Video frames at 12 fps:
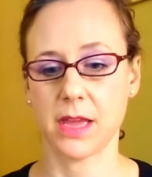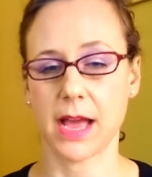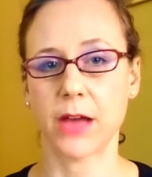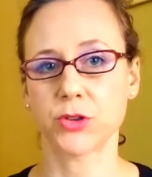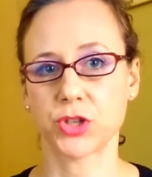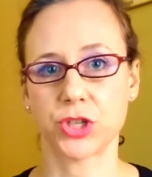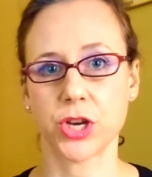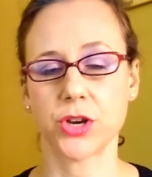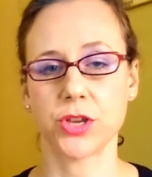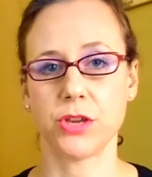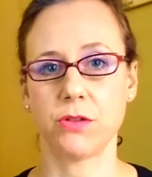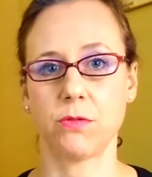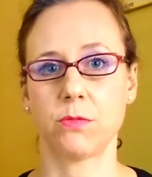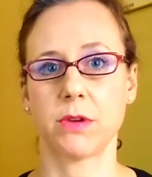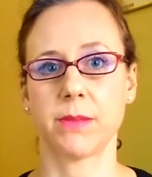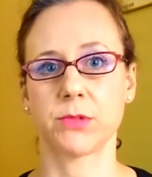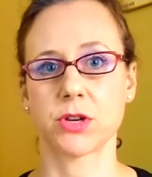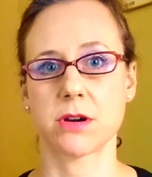I'll show you what
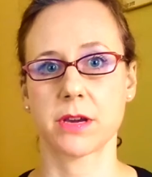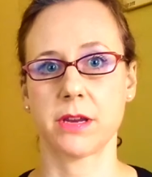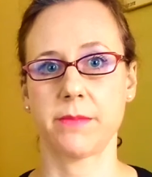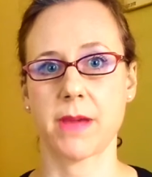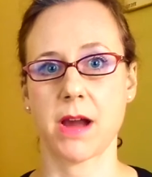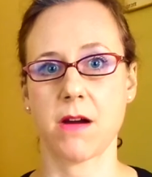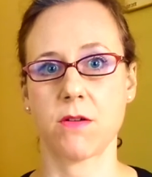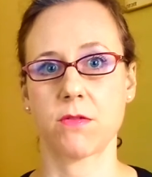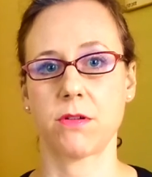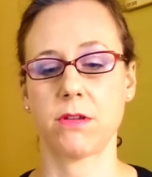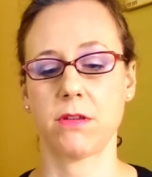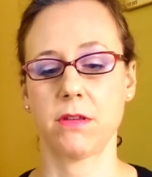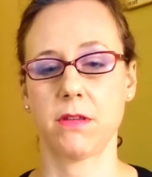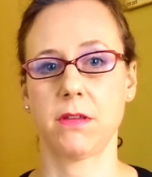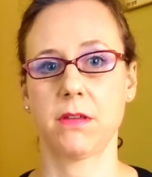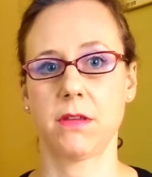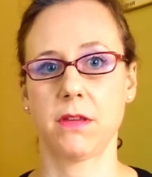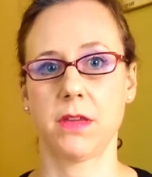I'm talking about.
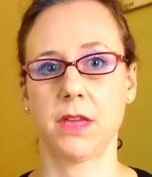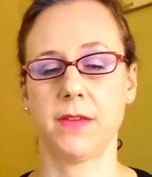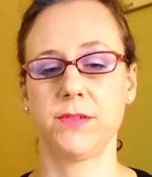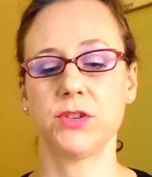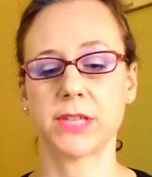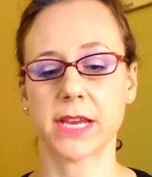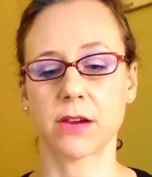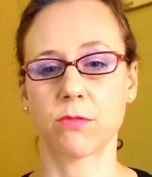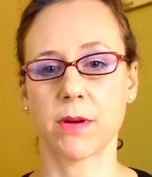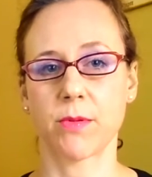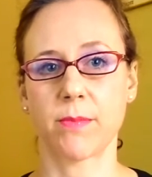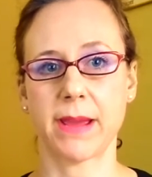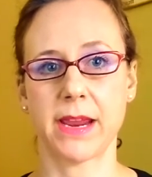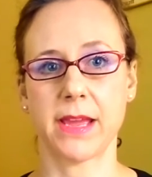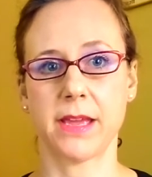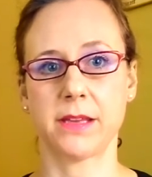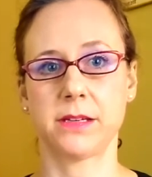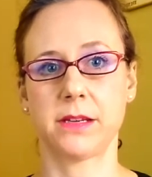If you take a rubber
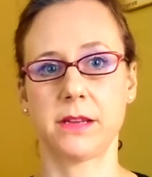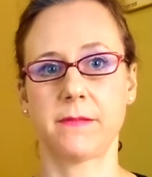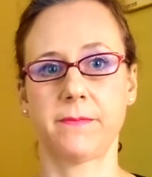band